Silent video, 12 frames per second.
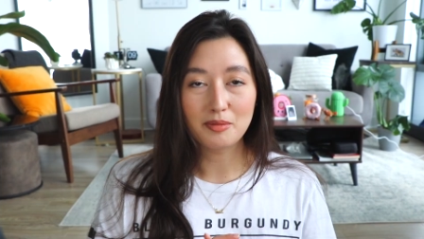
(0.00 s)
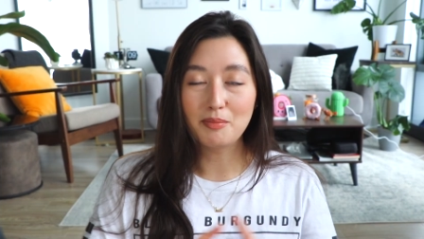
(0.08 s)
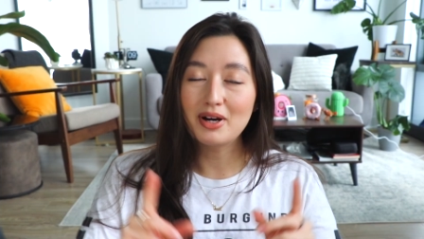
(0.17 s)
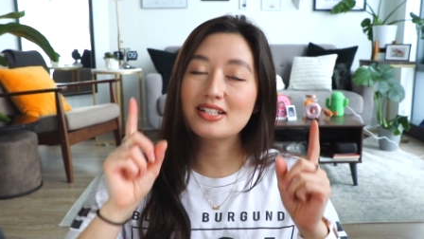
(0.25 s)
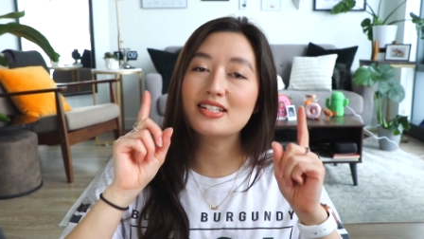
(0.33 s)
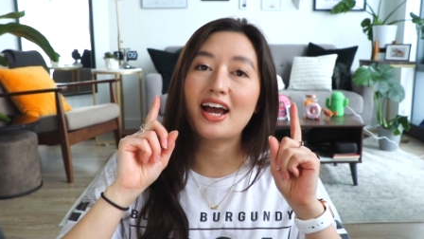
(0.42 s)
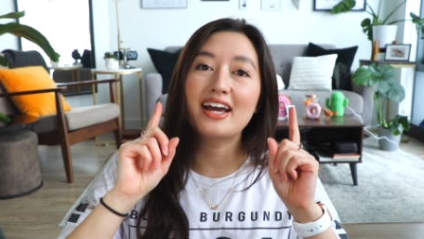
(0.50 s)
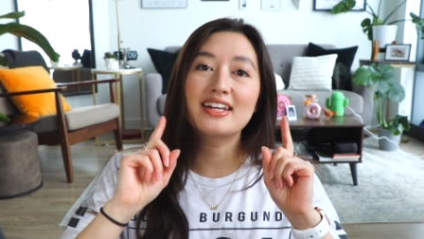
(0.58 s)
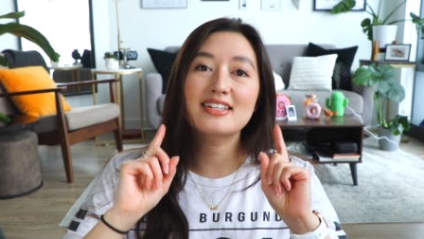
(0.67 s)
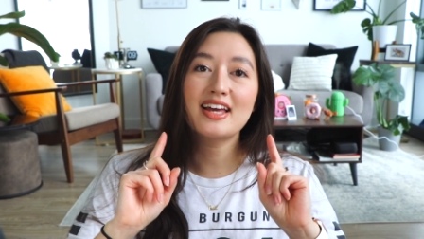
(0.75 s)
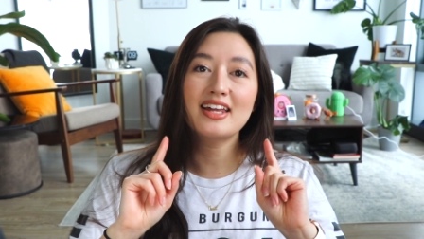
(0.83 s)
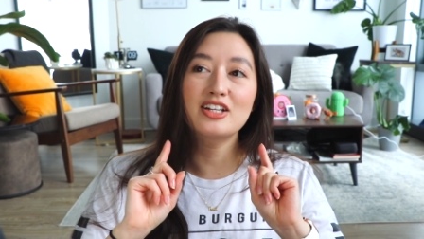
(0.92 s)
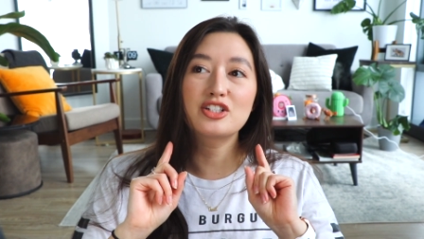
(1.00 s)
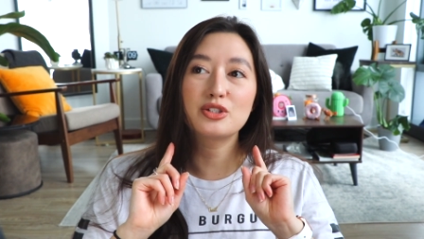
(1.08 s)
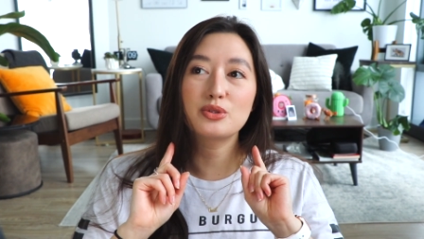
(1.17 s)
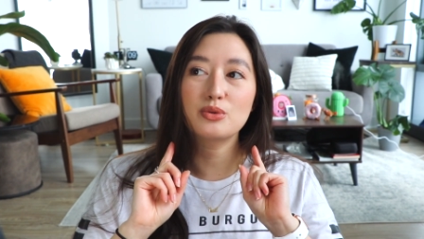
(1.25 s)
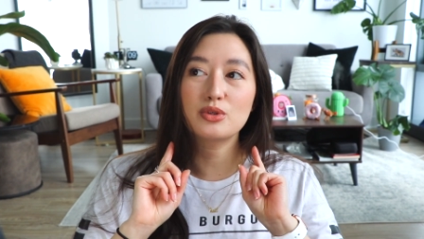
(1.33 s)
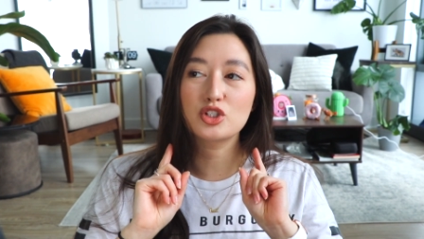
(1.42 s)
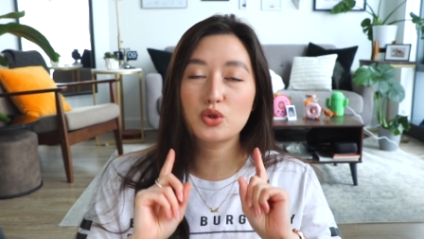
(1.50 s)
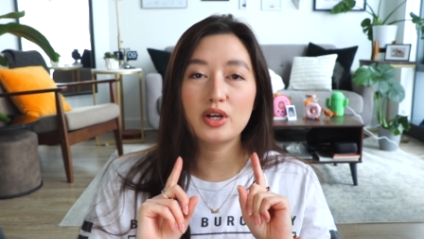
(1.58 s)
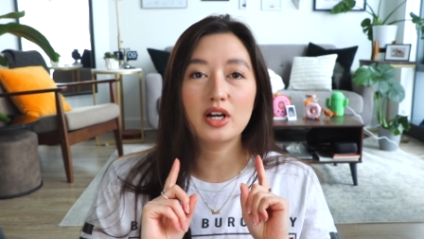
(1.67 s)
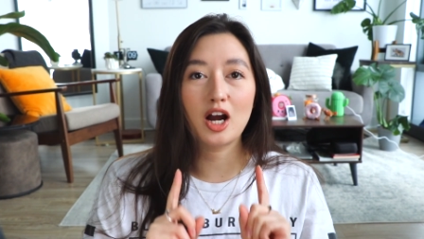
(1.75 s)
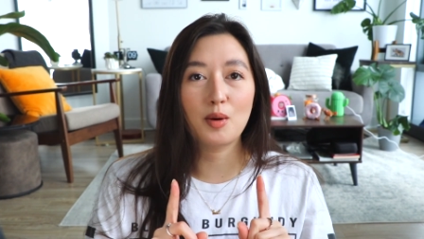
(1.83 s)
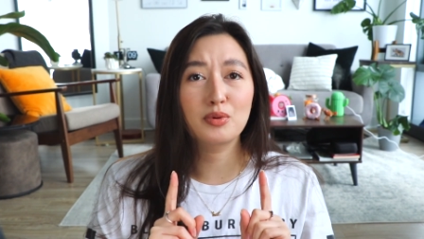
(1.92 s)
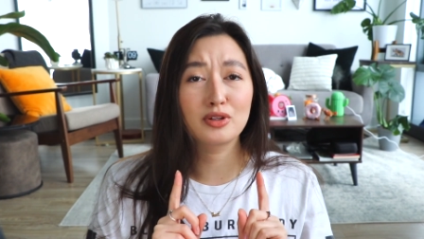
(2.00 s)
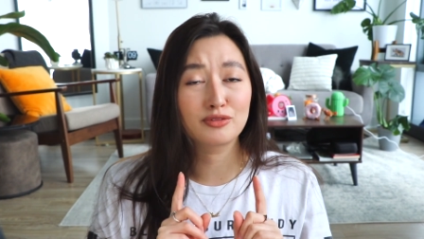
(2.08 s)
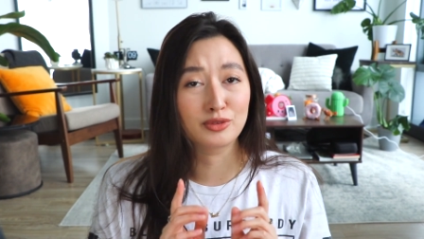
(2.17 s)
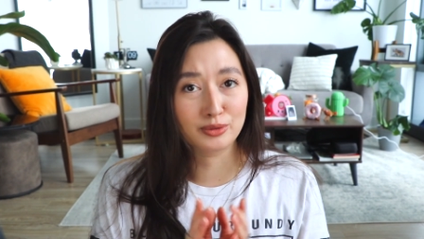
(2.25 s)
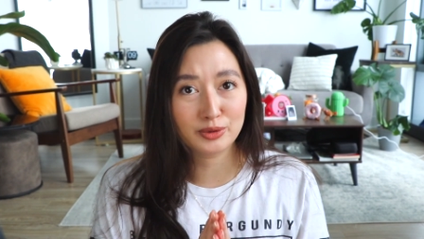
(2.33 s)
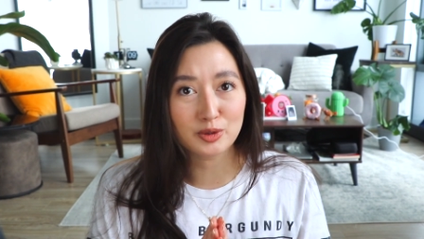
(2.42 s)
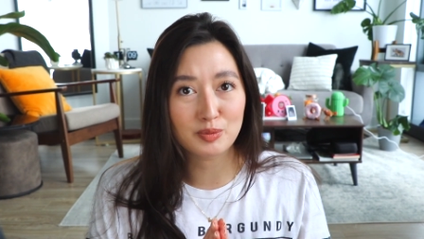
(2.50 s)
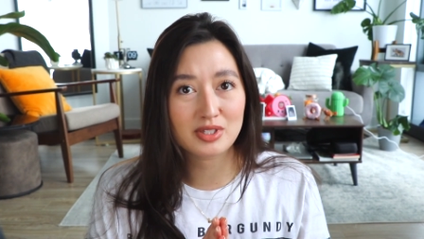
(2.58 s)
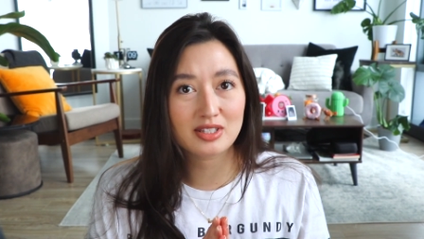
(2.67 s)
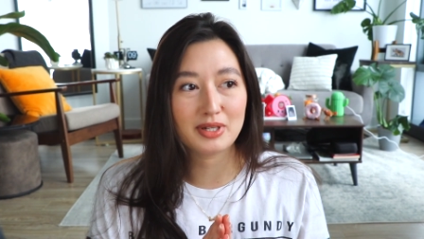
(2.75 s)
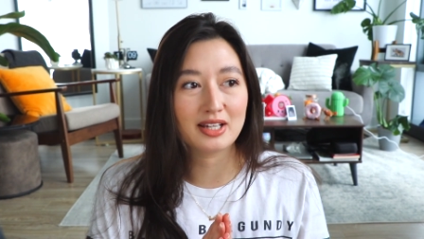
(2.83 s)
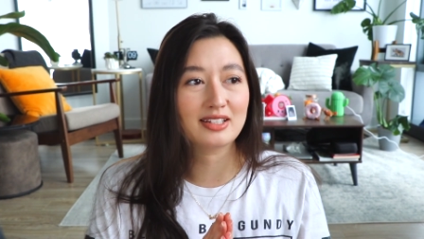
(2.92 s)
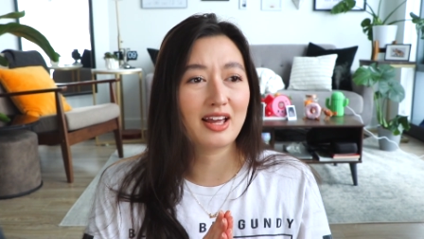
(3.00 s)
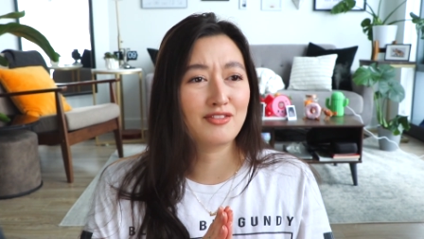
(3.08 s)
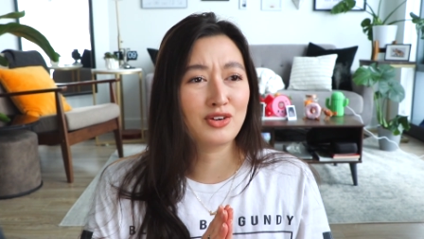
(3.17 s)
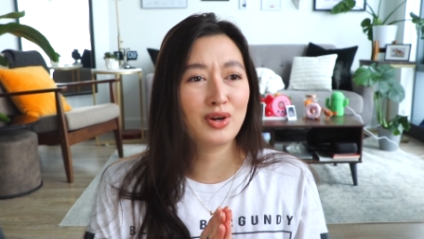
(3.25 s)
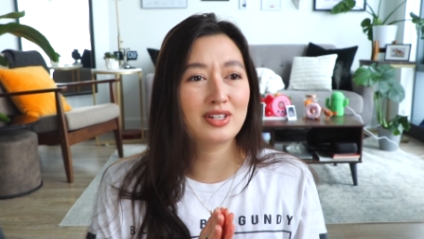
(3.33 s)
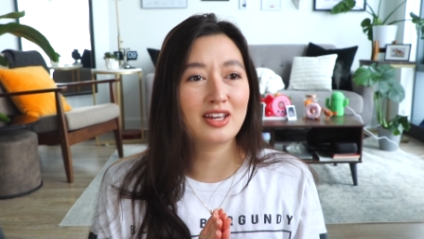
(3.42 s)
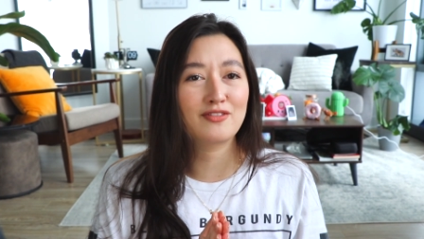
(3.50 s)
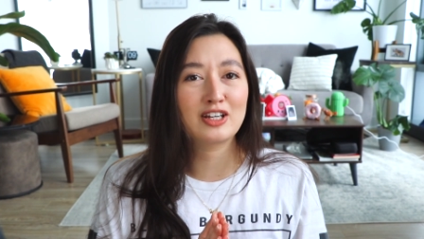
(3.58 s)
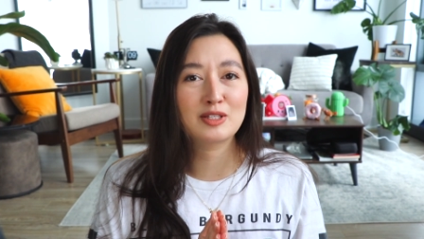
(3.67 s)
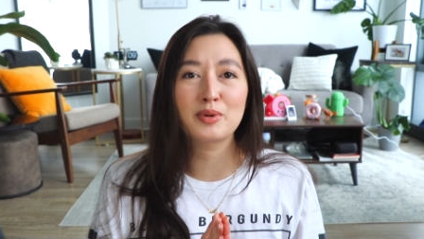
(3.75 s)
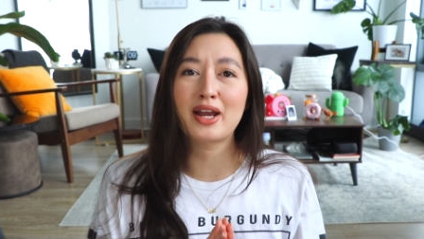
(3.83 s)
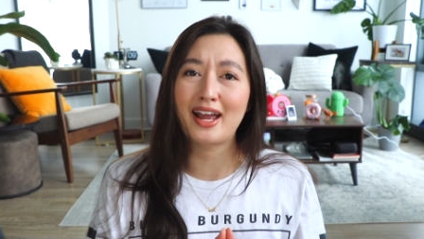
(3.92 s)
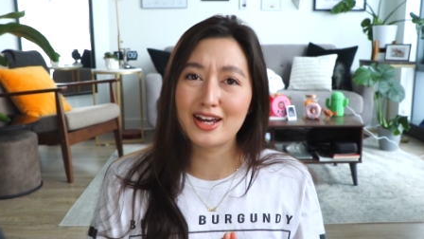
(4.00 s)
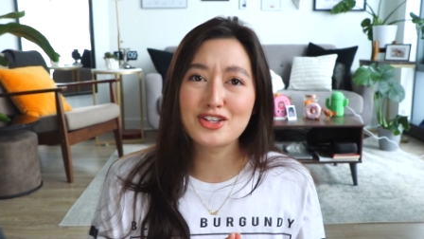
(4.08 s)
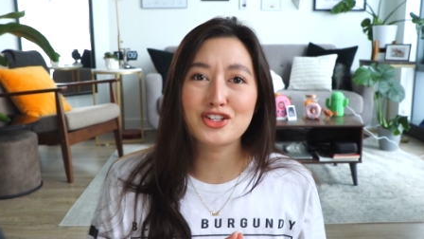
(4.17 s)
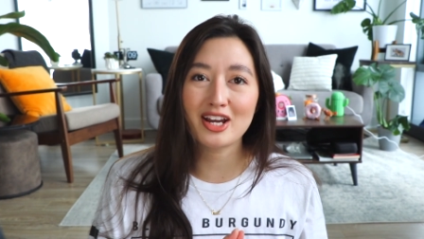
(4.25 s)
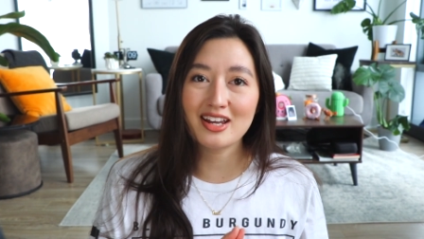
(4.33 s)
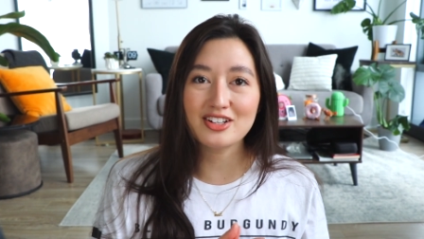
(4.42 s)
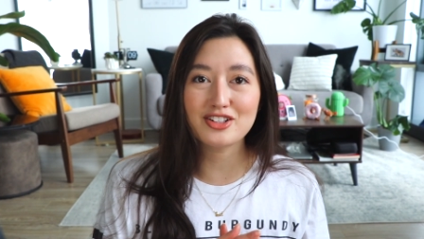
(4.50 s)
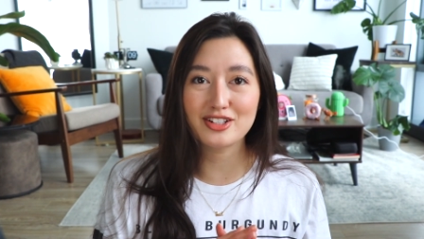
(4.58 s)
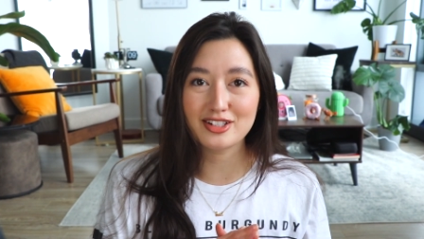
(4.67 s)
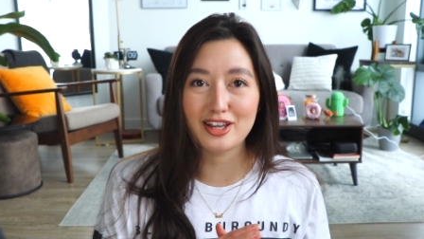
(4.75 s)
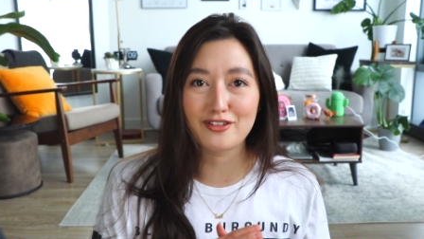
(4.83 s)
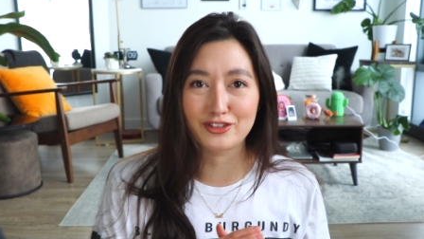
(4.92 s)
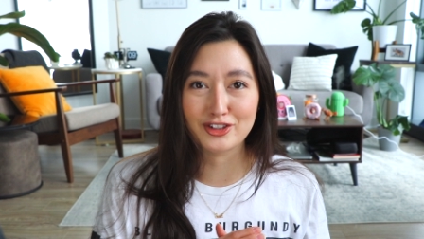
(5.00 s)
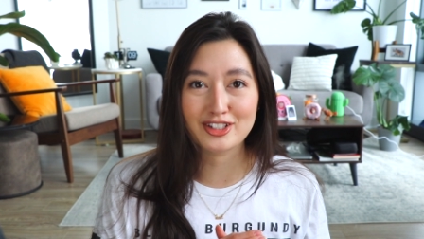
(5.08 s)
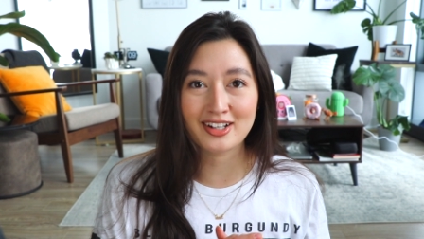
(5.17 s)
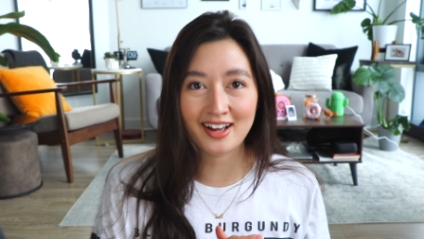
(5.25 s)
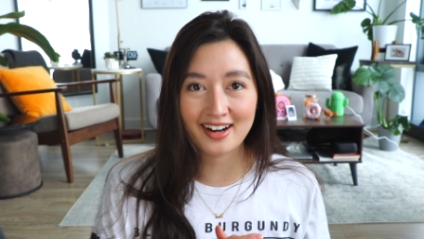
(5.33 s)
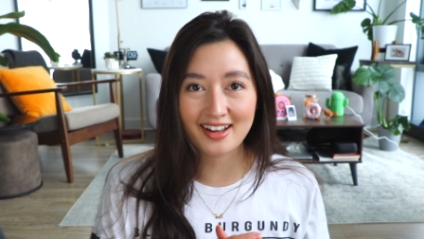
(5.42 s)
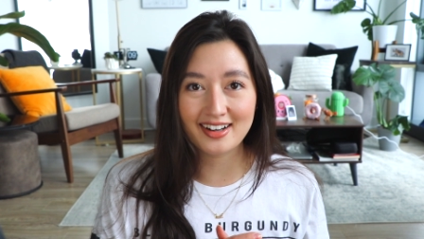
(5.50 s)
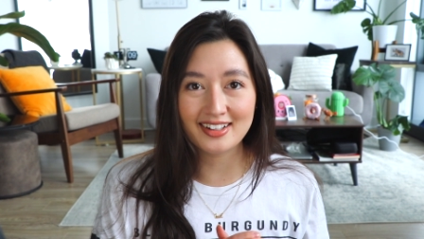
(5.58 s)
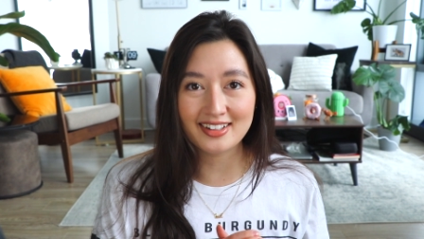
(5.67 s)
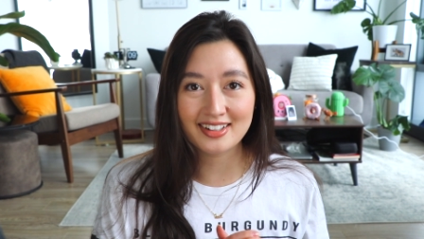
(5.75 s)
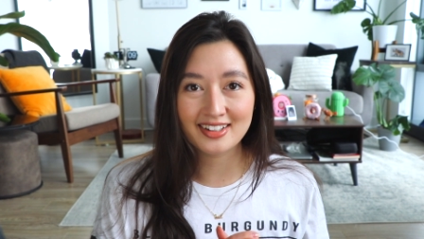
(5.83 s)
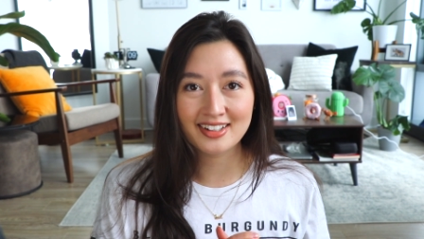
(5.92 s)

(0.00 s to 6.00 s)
But I decided to join a couple of groups because I've noticed that Facebook has changed since I first got on it.